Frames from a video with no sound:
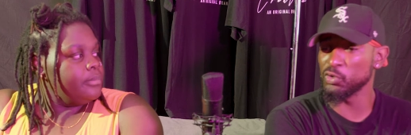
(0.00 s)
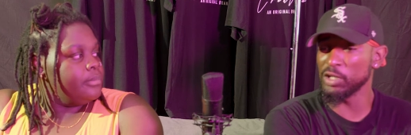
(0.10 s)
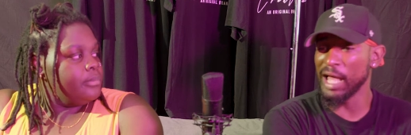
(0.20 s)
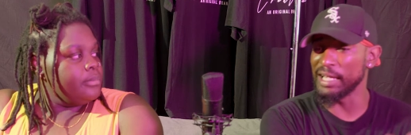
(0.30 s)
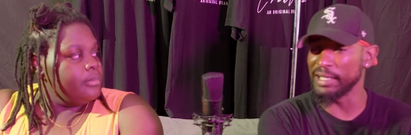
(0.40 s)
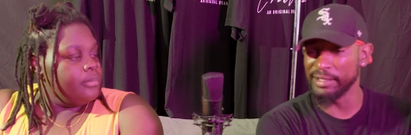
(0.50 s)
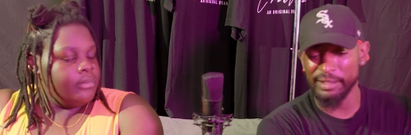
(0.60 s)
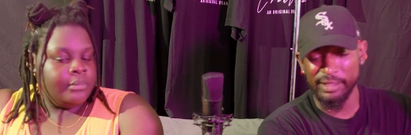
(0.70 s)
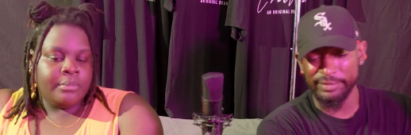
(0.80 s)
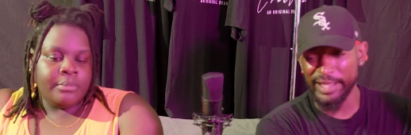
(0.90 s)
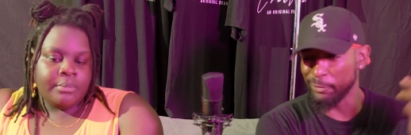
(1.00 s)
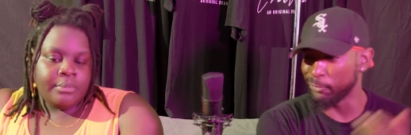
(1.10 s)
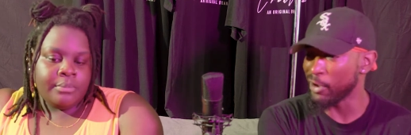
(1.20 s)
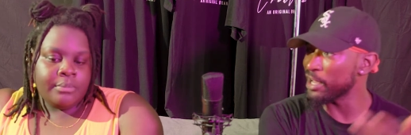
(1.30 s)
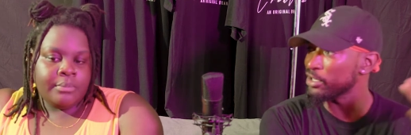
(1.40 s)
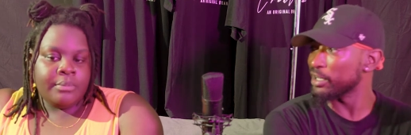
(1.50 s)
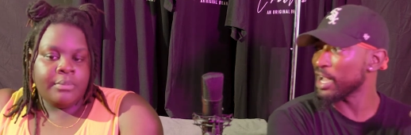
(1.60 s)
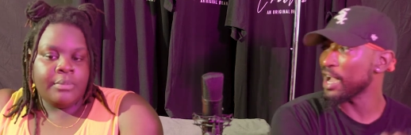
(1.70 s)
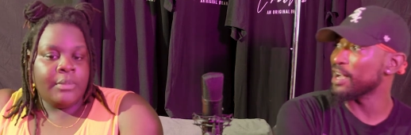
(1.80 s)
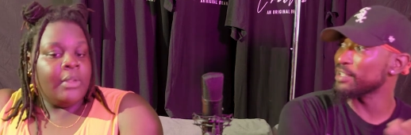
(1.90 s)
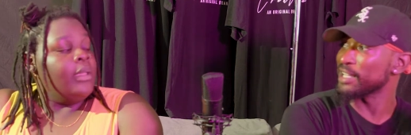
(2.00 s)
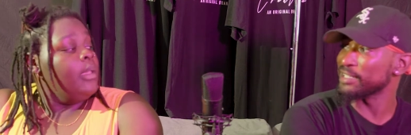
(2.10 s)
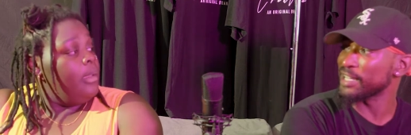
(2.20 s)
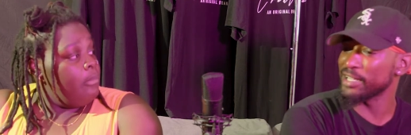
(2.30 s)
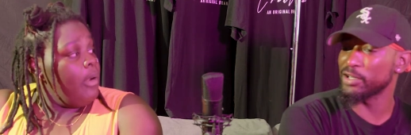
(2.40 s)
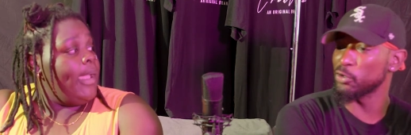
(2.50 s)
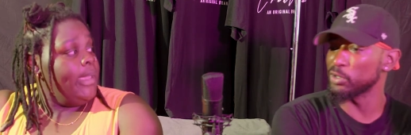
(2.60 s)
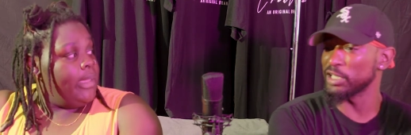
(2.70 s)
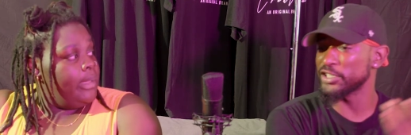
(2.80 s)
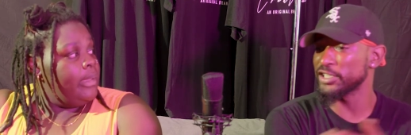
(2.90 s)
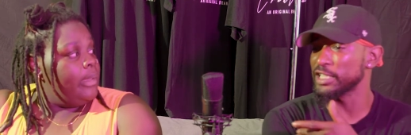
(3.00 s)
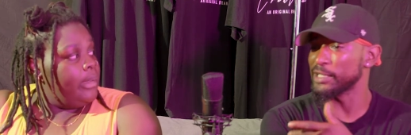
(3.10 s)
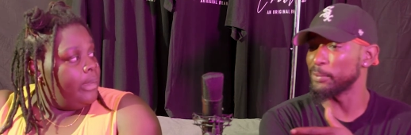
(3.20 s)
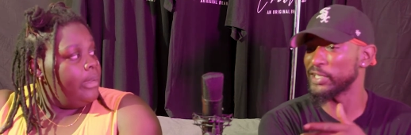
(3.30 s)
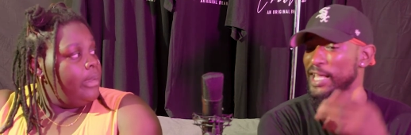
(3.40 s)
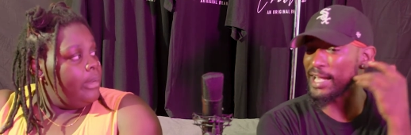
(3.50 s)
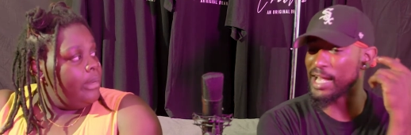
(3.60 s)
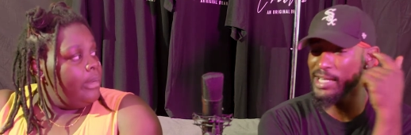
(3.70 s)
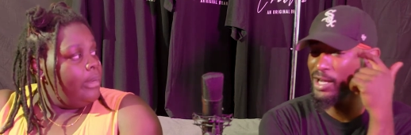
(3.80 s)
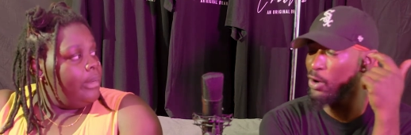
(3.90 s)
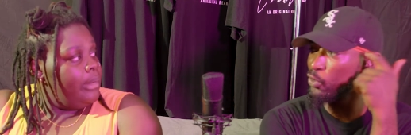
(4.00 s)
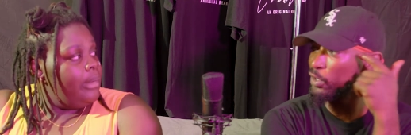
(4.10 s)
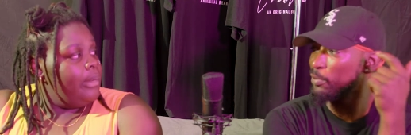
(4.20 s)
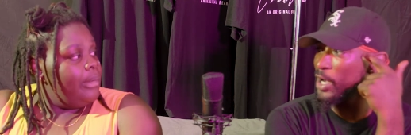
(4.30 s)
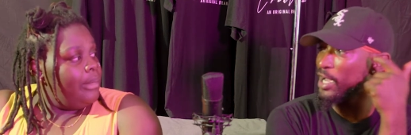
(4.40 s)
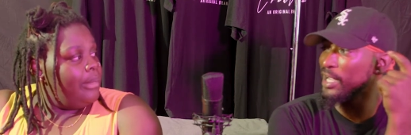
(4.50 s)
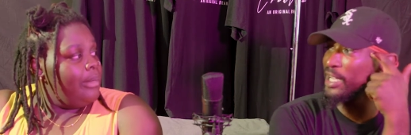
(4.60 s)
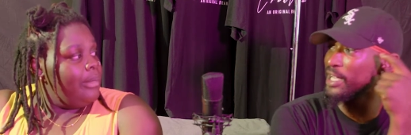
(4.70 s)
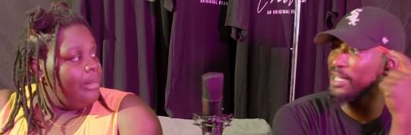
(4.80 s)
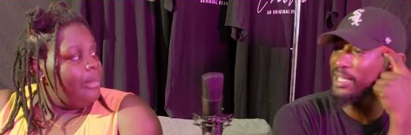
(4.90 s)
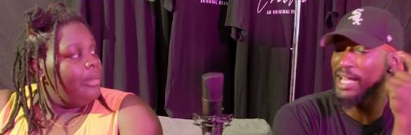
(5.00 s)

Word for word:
Speaker 1: who like they ride or dies like they right. shit, but like I know in my head